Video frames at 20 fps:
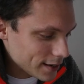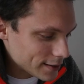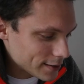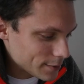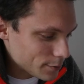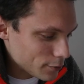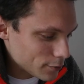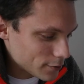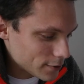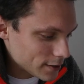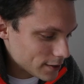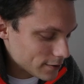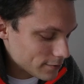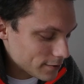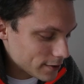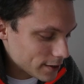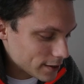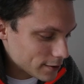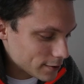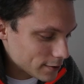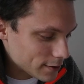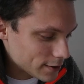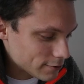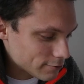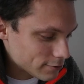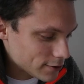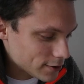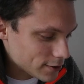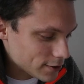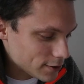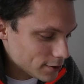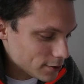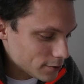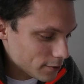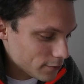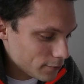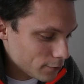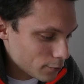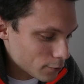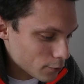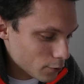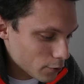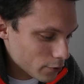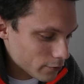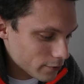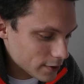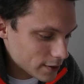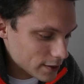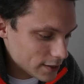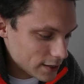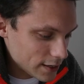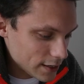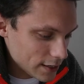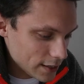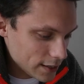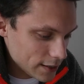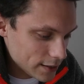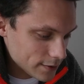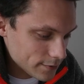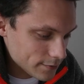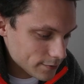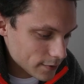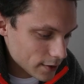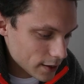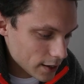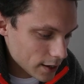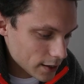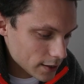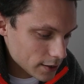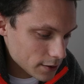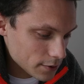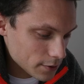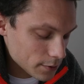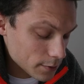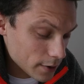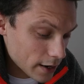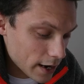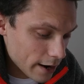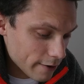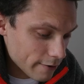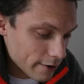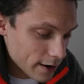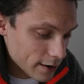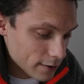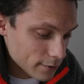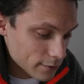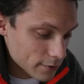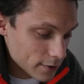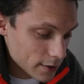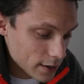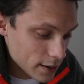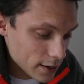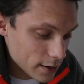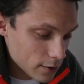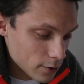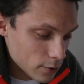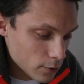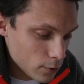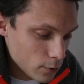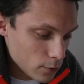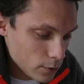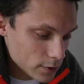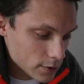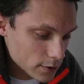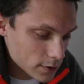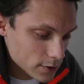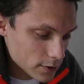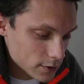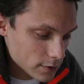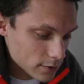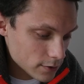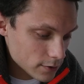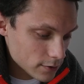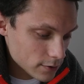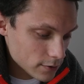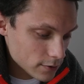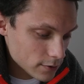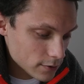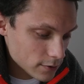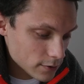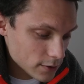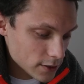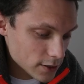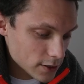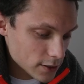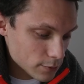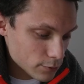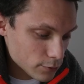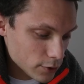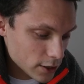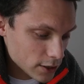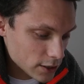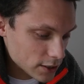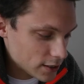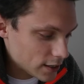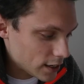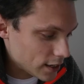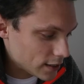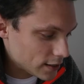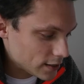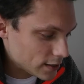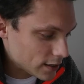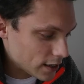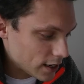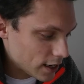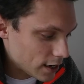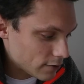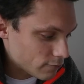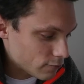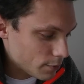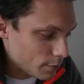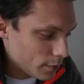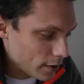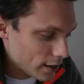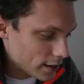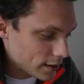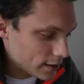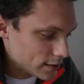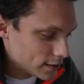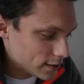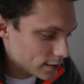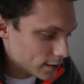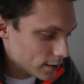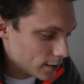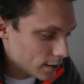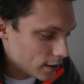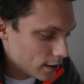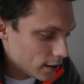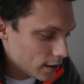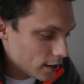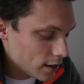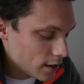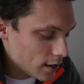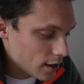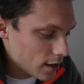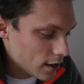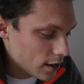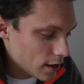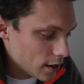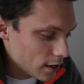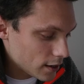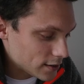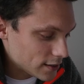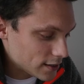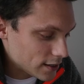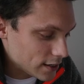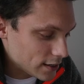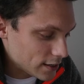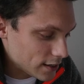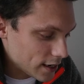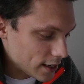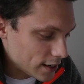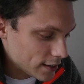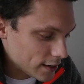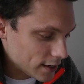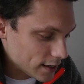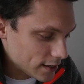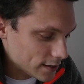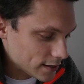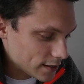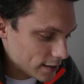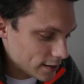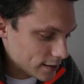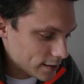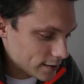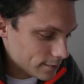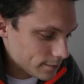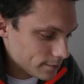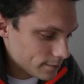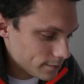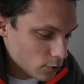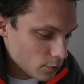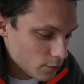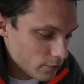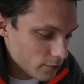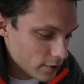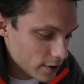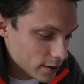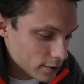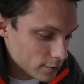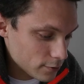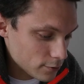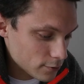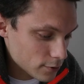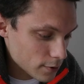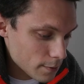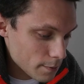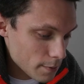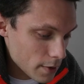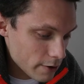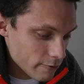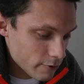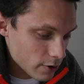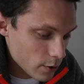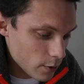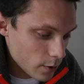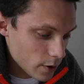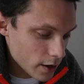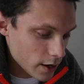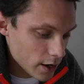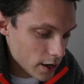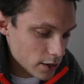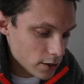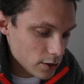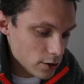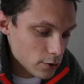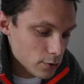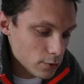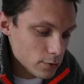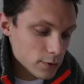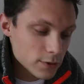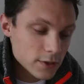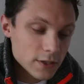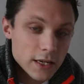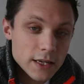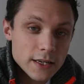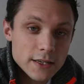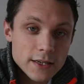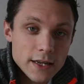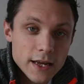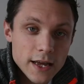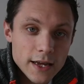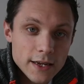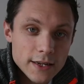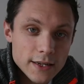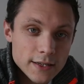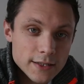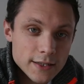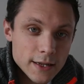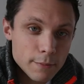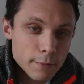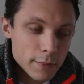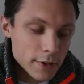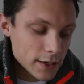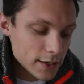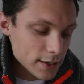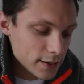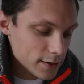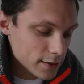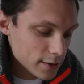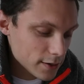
important this vehicle is returned to a Ford authorised dealer and you will carry out the coolant system pressure test and replace a cylinder head gasket. Some vehicles may require a new cylinder head assembly.